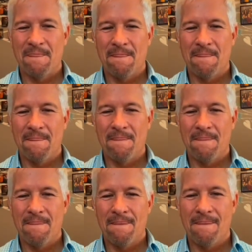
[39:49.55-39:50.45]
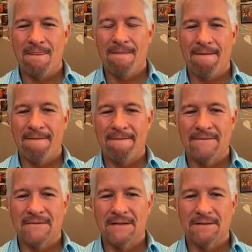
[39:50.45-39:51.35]

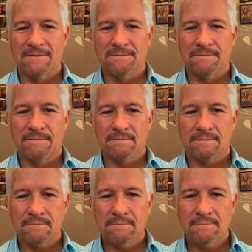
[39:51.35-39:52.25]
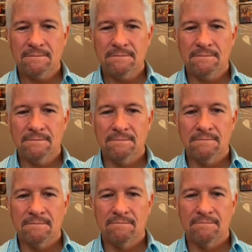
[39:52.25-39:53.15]

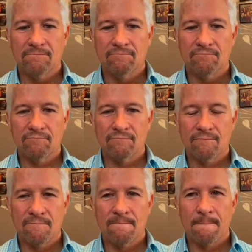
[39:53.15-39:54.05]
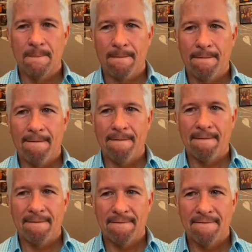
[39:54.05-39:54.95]

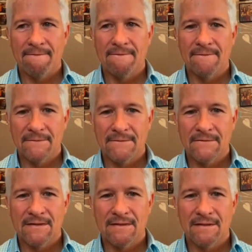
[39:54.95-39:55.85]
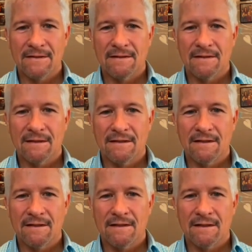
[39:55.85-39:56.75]

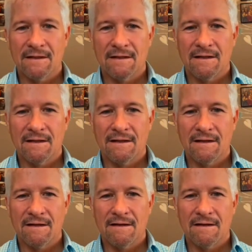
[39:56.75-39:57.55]
(silent)